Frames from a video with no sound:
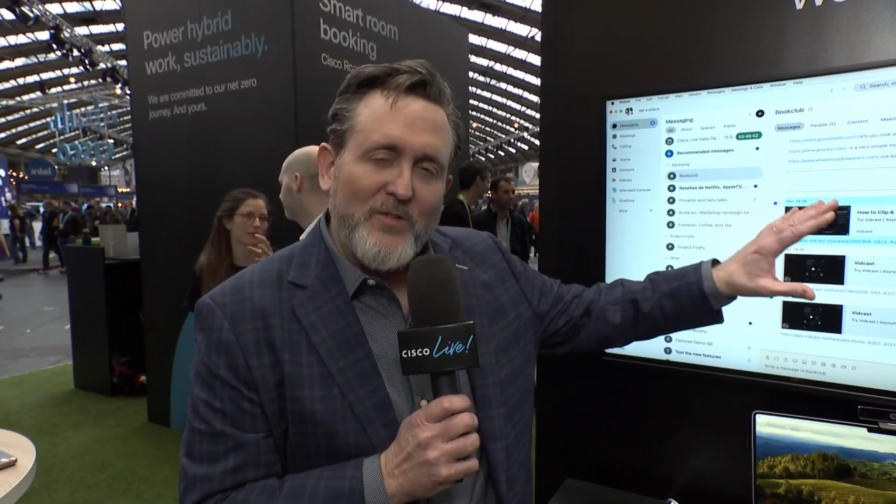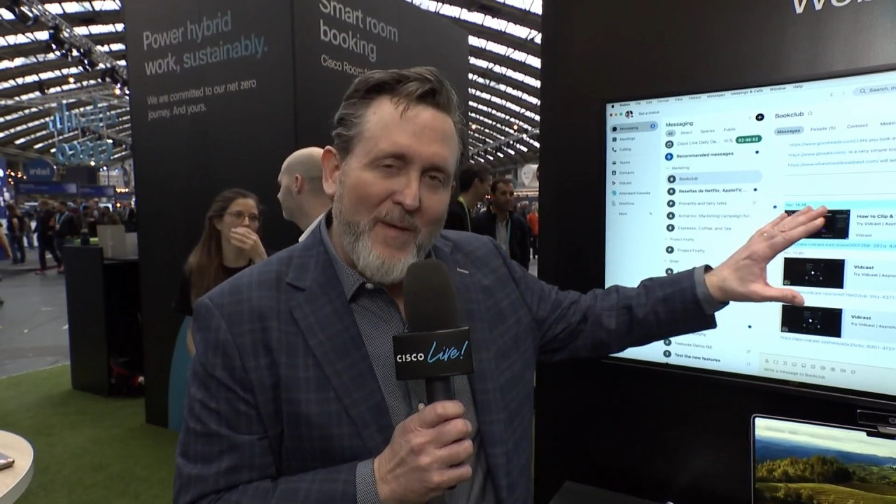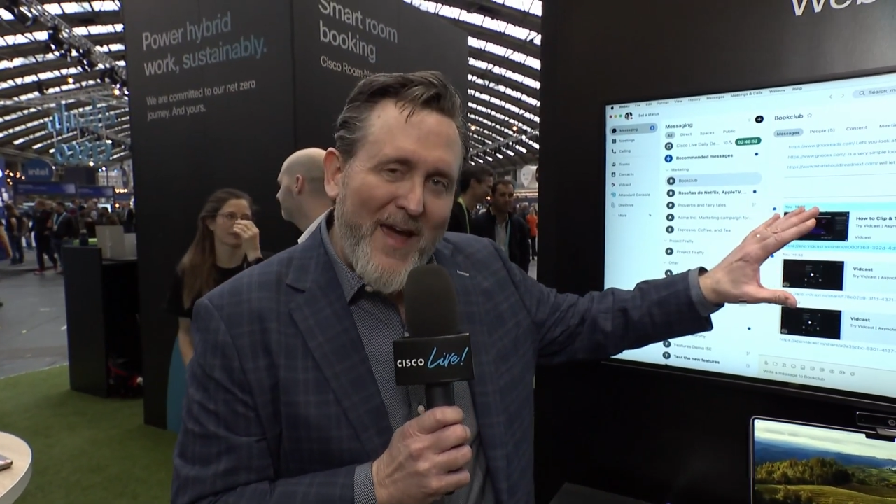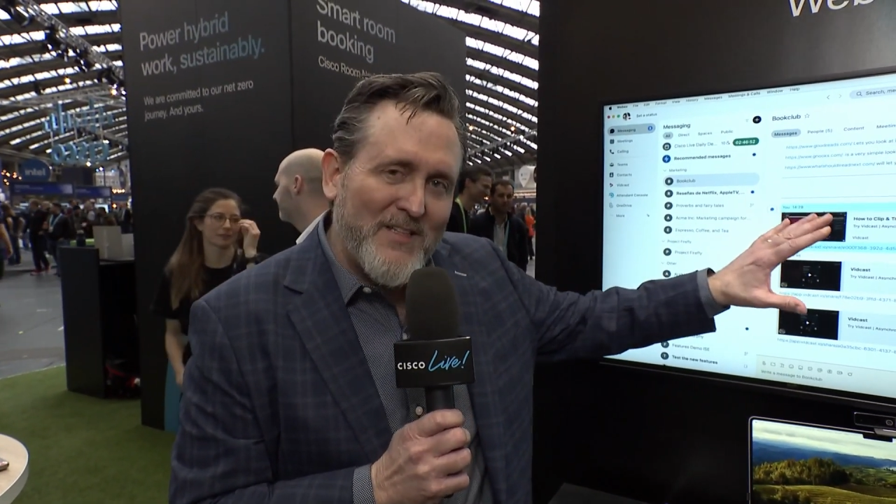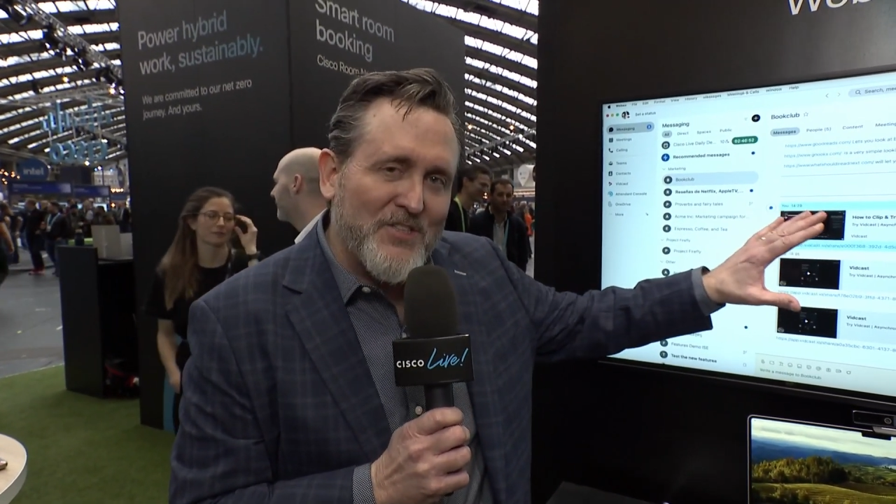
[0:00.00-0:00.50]

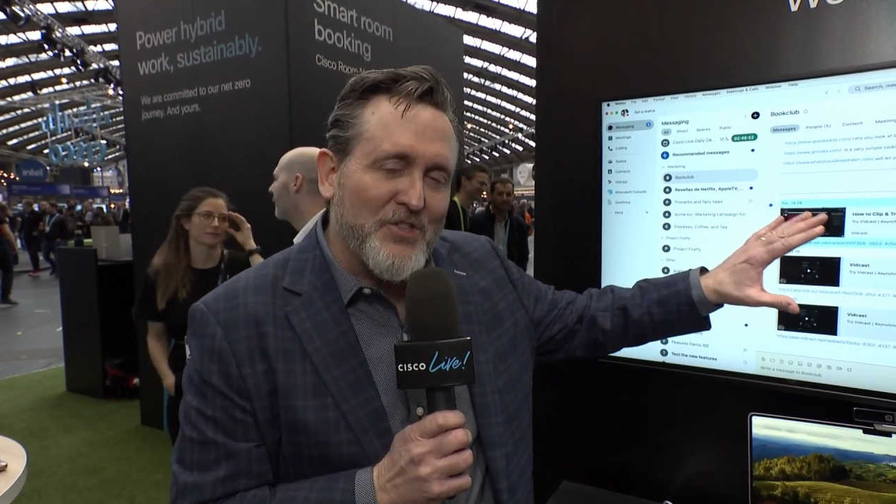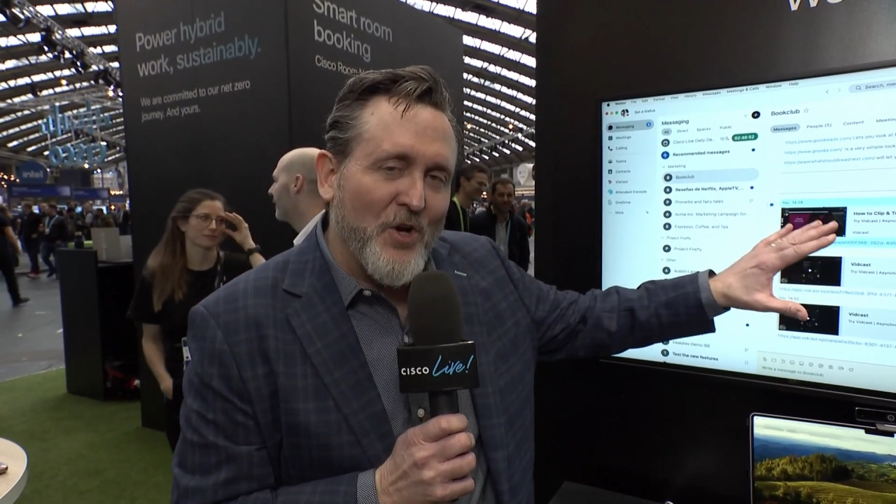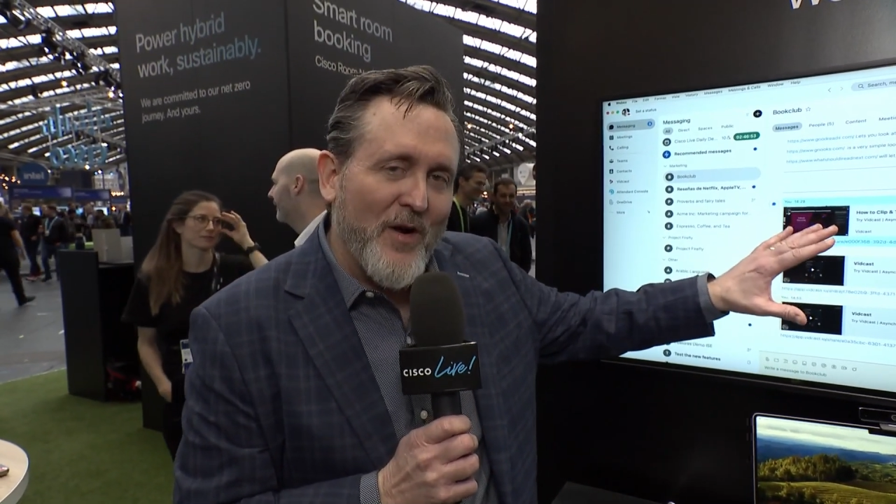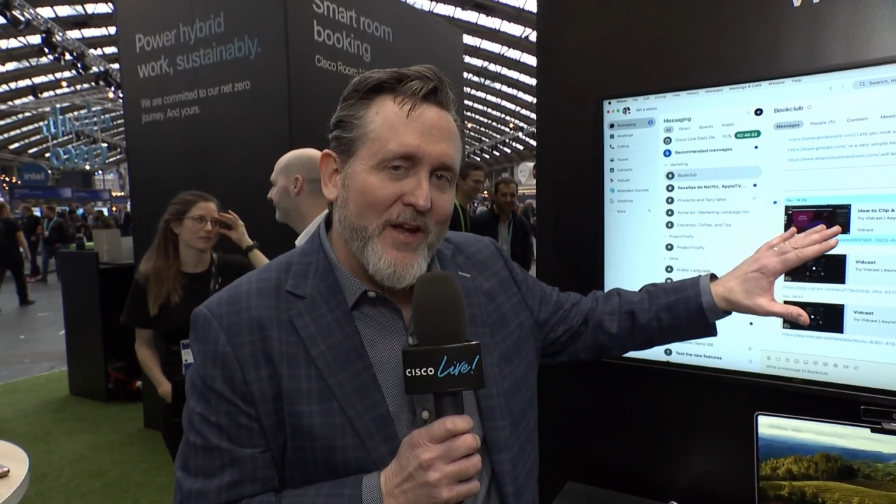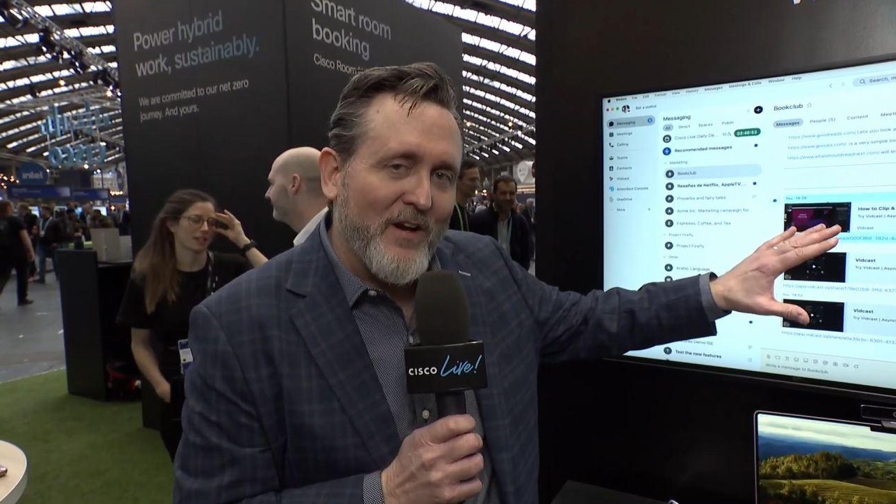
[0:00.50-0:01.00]
Max is
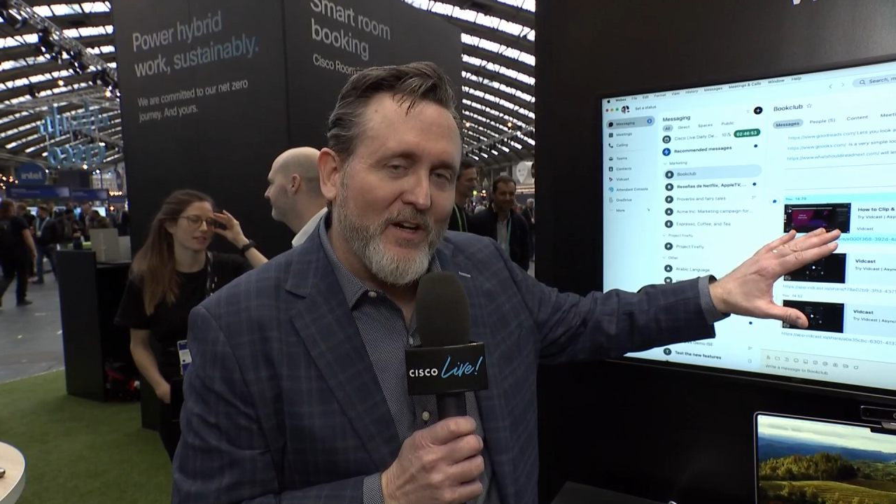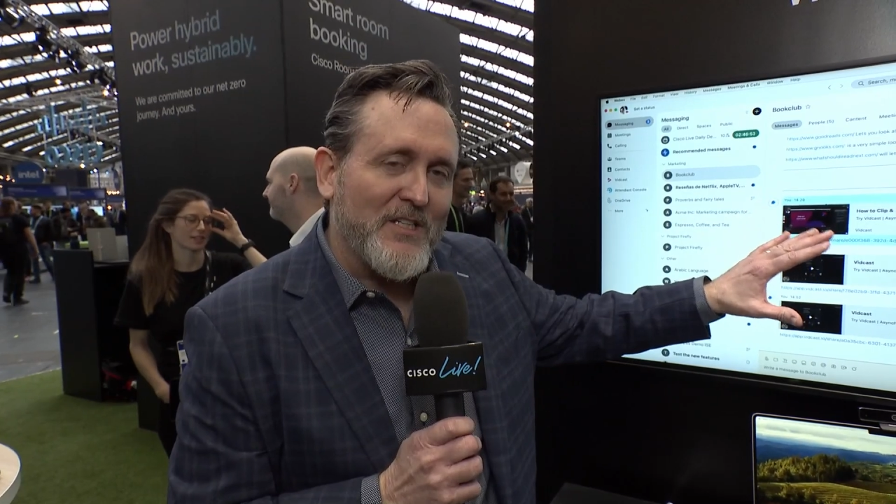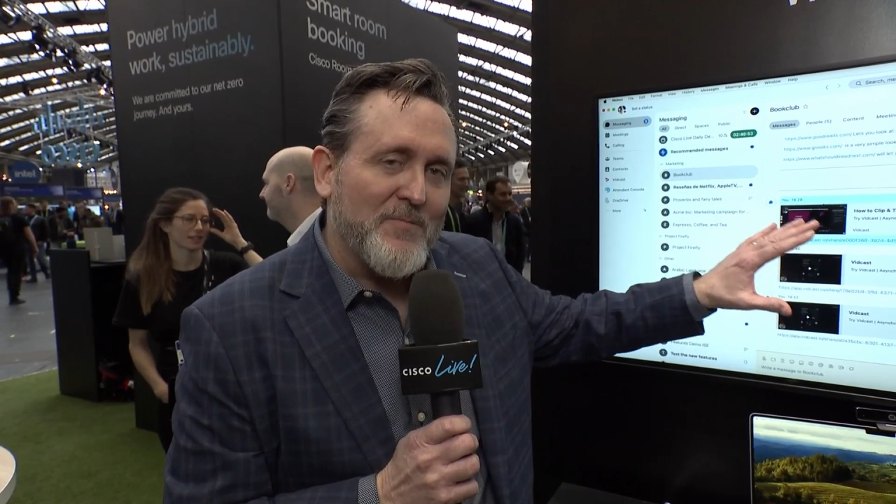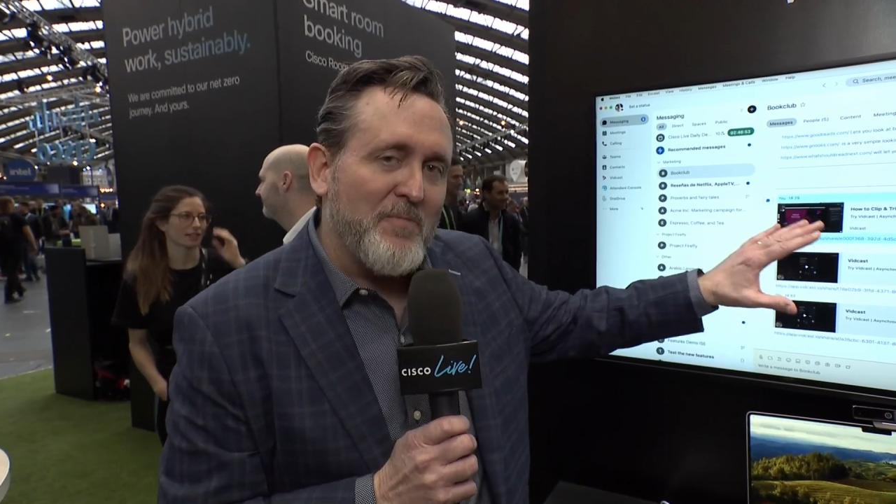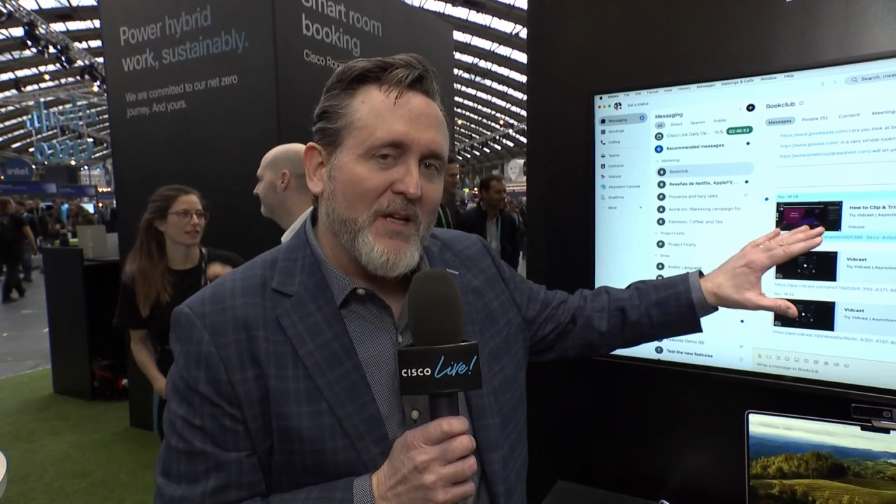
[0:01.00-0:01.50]
showing here
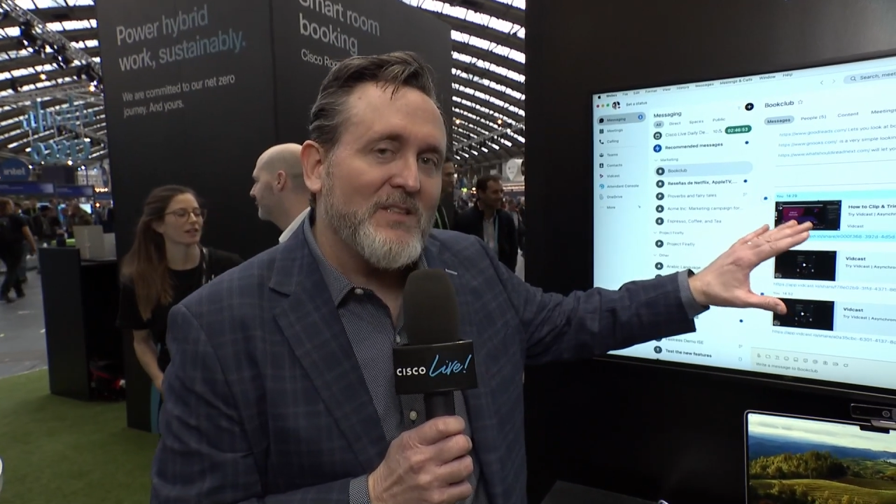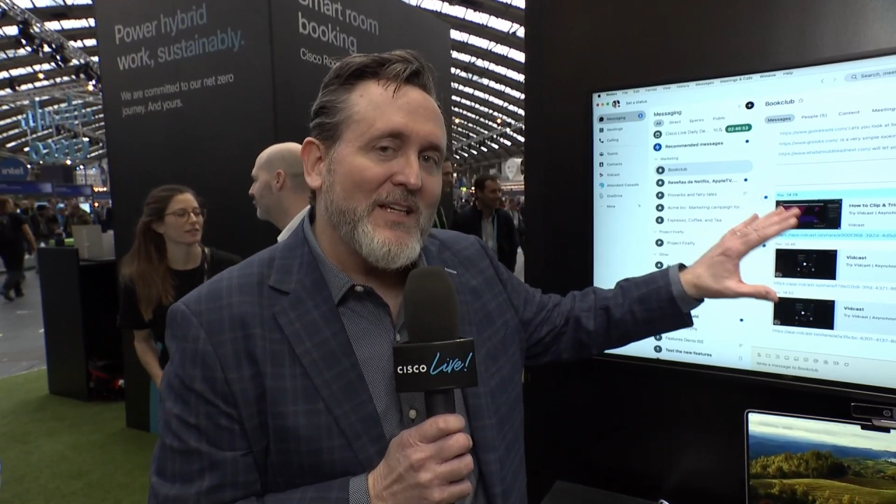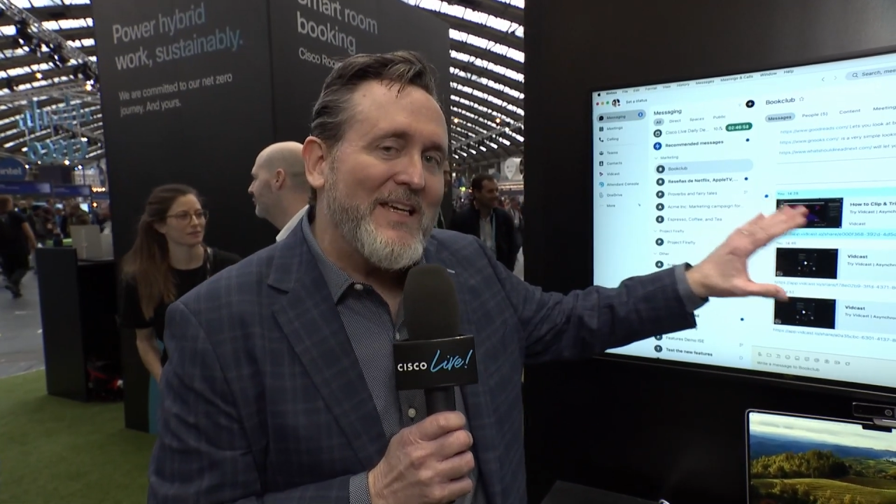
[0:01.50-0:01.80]
is built